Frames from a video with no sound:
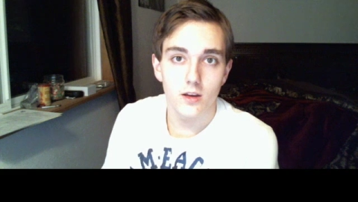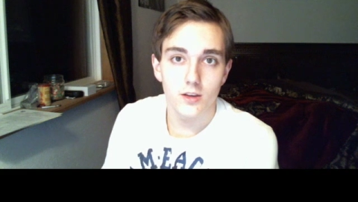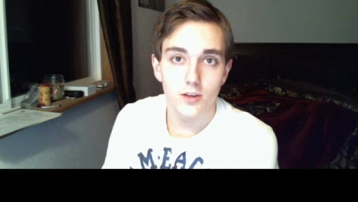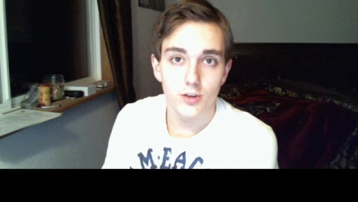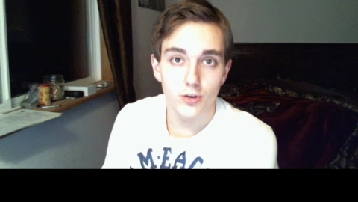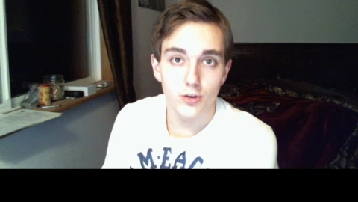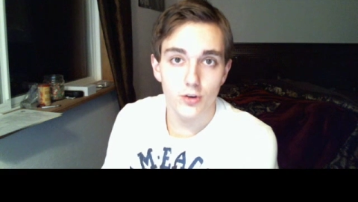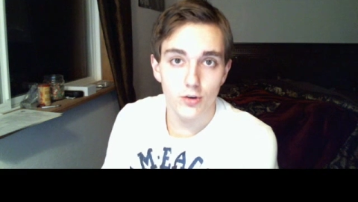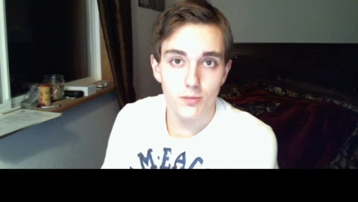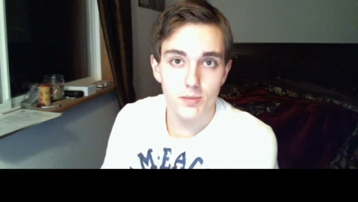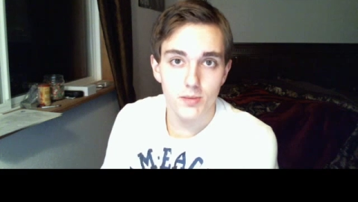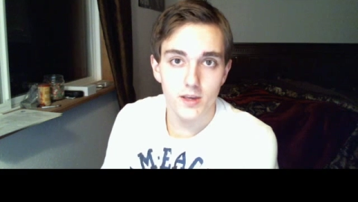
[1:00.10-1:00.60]
a
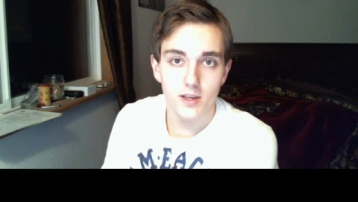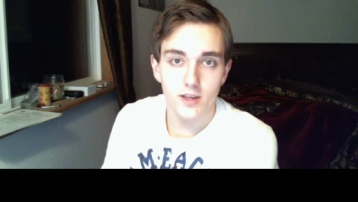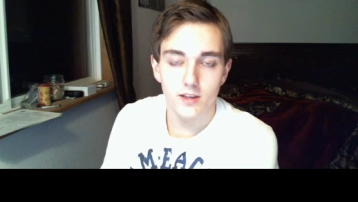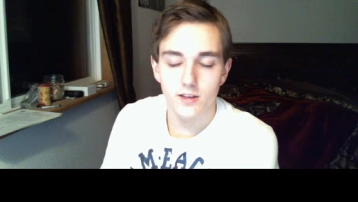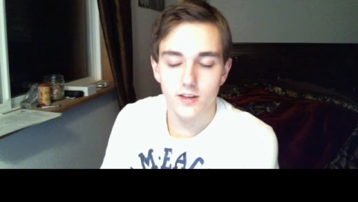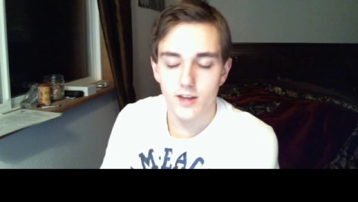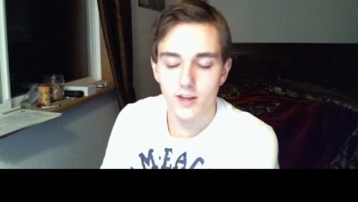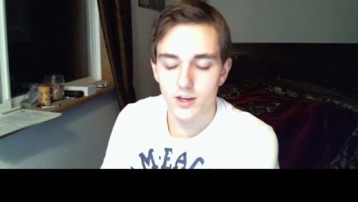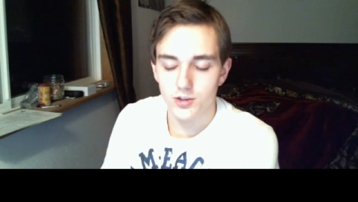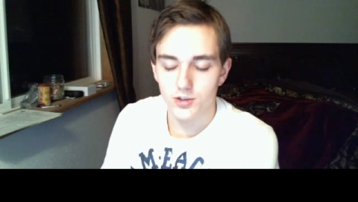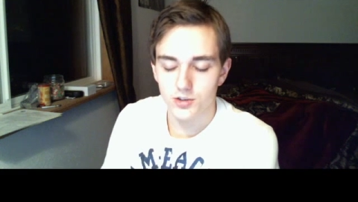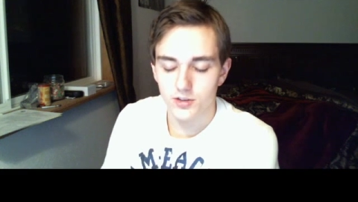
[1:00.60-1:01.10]

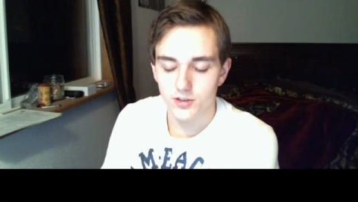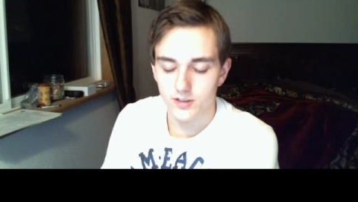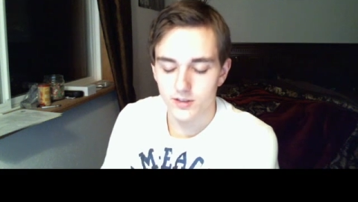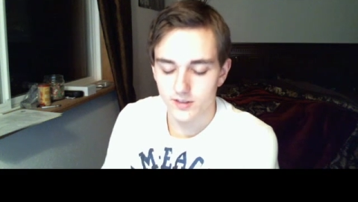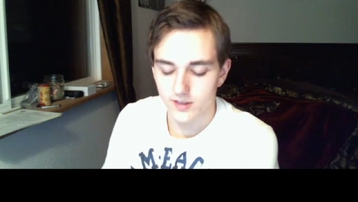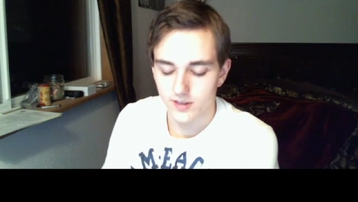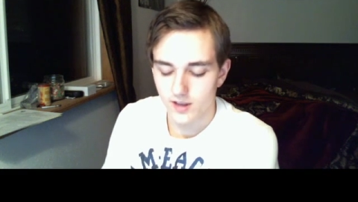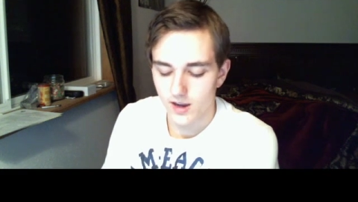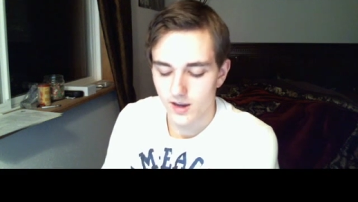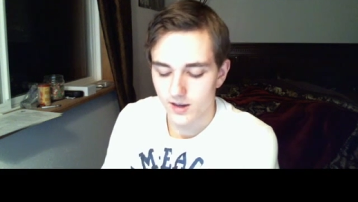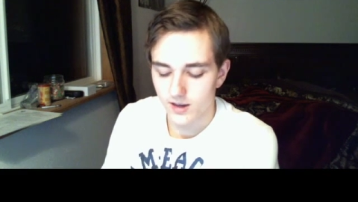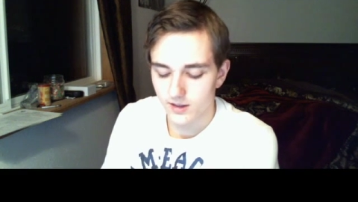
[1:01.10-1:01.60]
European nation
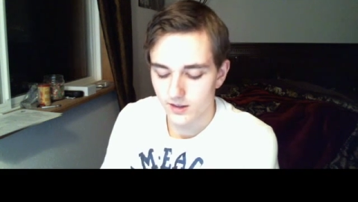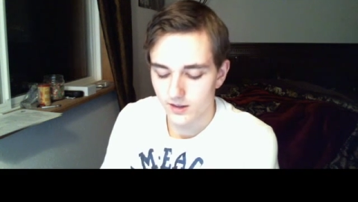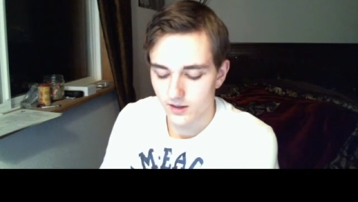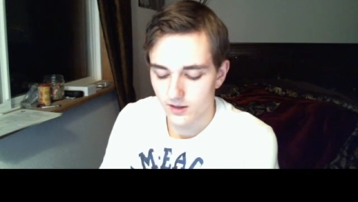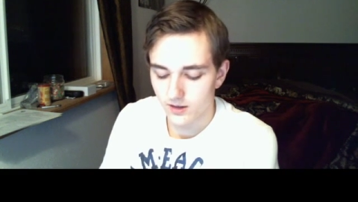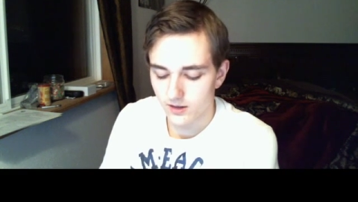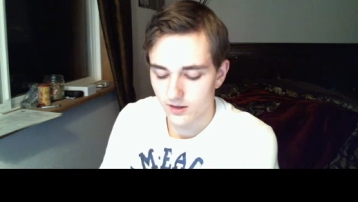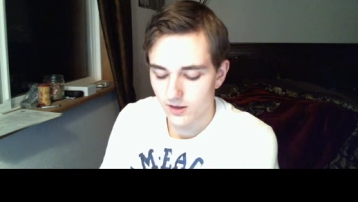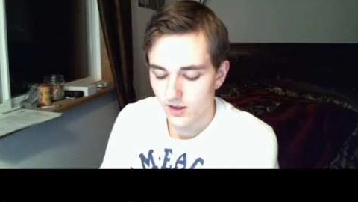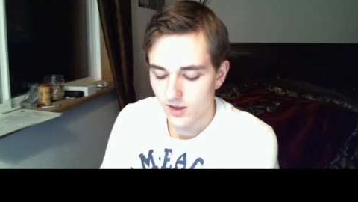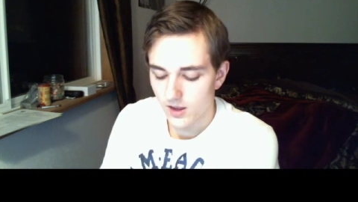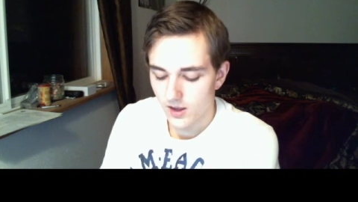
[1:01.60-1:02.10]
is the
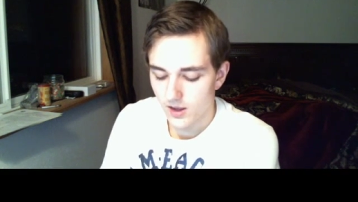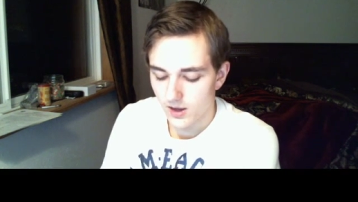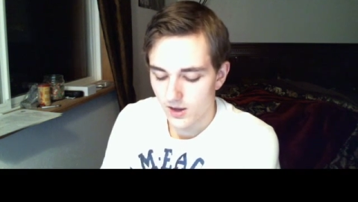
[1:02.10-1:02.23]
idea.